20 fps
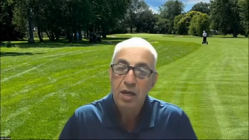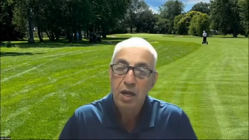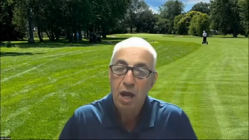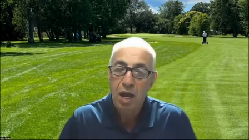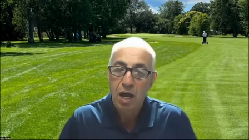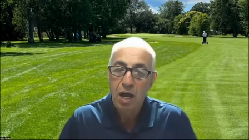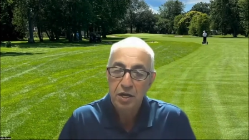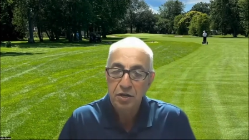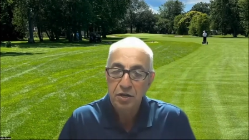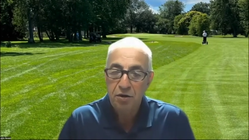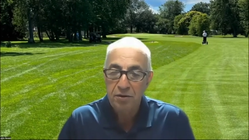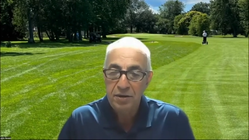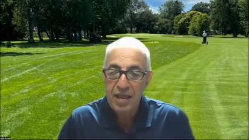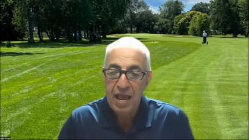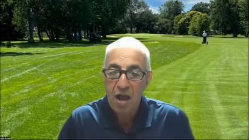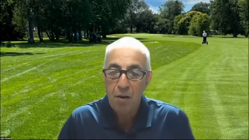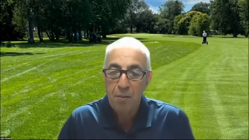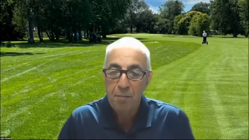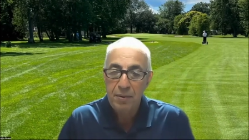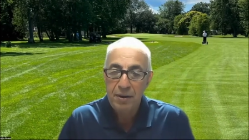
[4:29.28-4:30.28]
uh, your
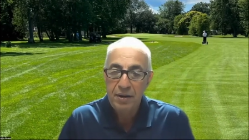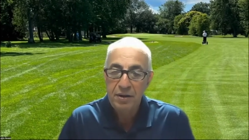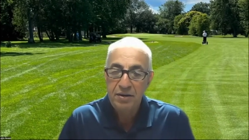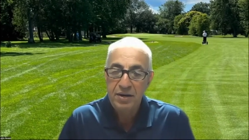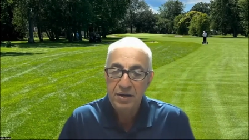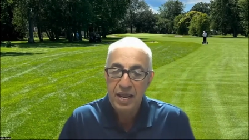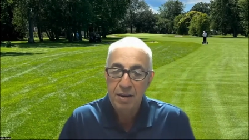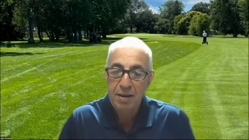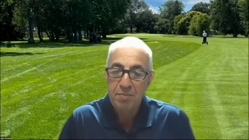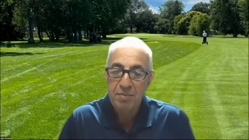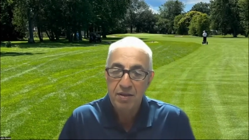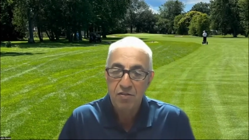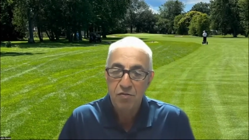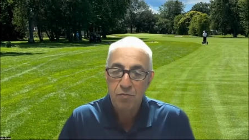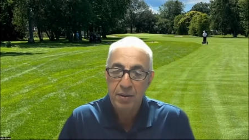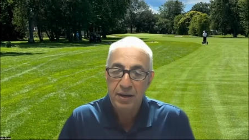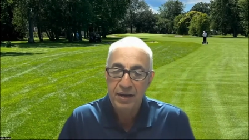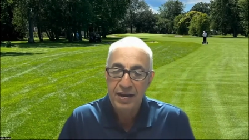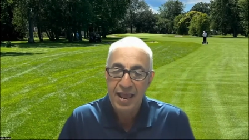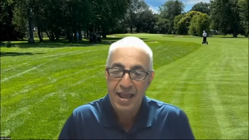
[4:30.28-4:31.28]
now name has
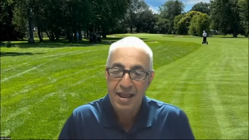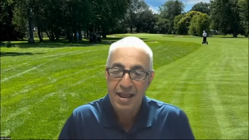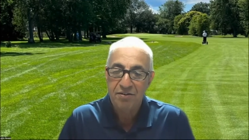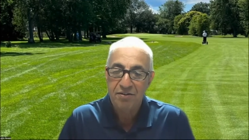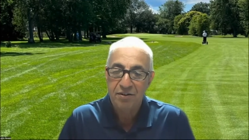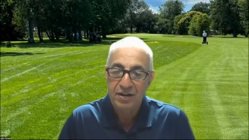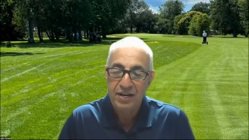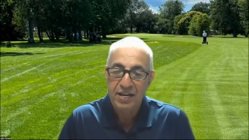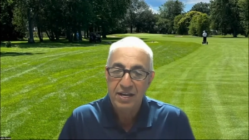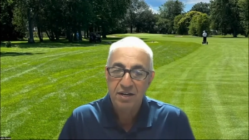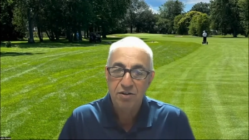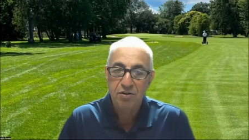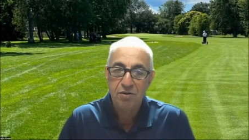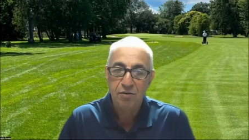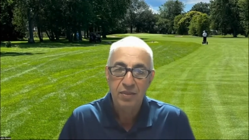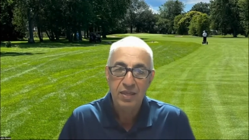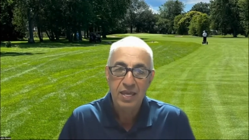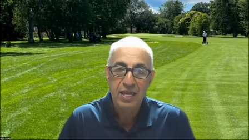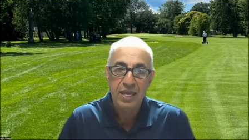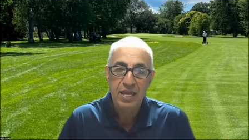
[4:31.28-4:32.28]
been entered into
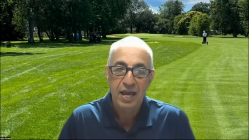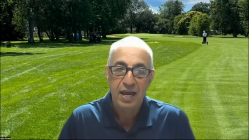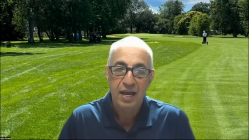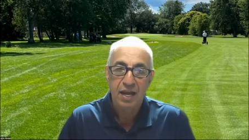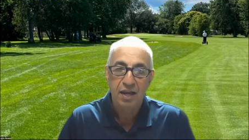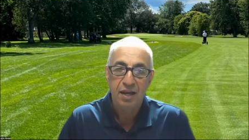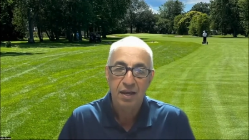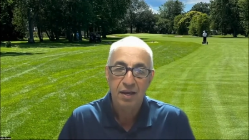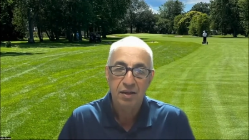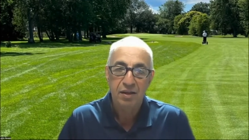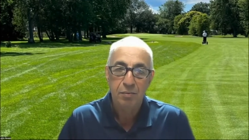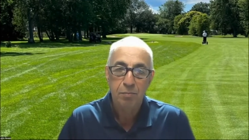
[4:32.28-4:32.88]
the uh,